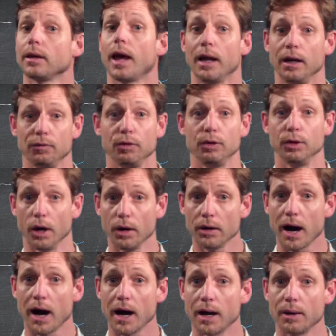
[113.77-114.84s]
And if you don't
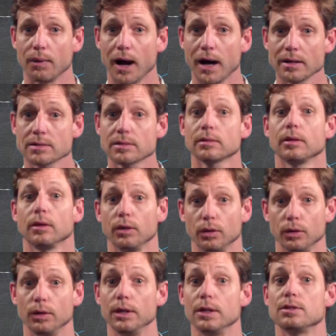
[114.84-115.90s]
hire right,
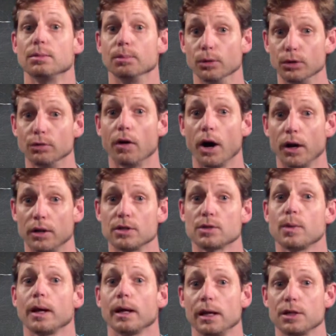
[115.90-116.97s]
you need to move on as
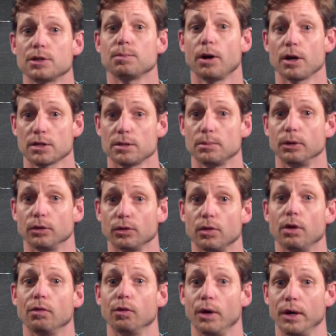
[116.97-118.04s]
quickly as possible
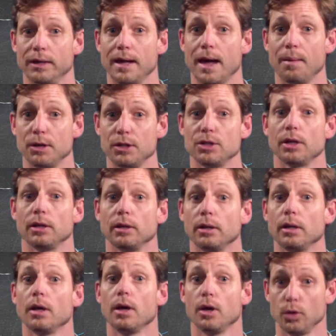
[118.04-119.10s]
to avoid damaging
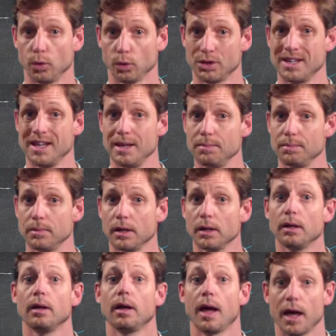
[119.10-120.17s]
your team
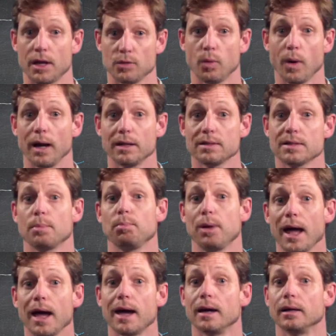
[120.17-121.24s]
as well as the
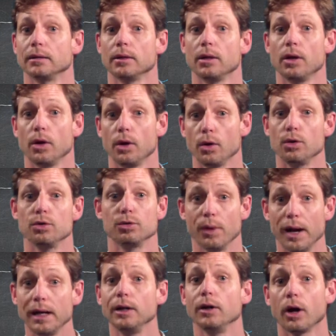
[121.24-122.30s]
player, who's really
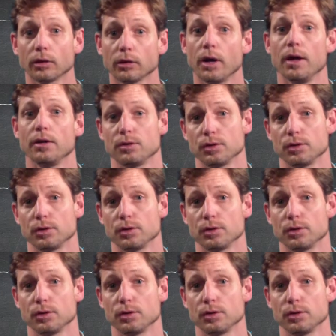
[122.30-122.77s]
not going to